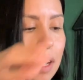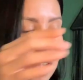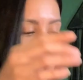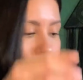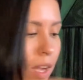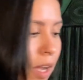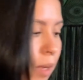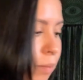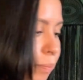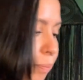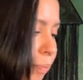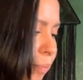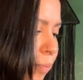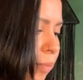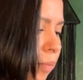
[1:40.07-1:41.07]
Ta-da!
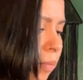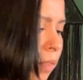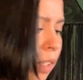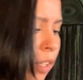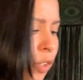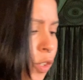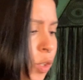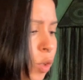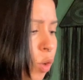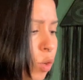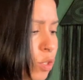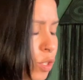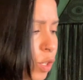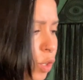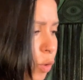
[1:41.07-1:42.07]
You're
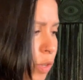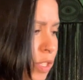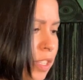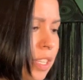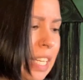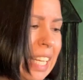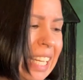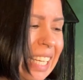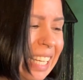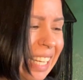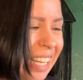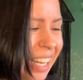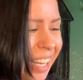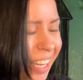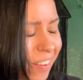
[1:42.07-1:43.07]
also going to need,
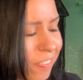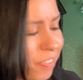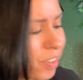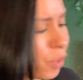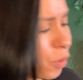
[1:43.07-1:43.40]
if you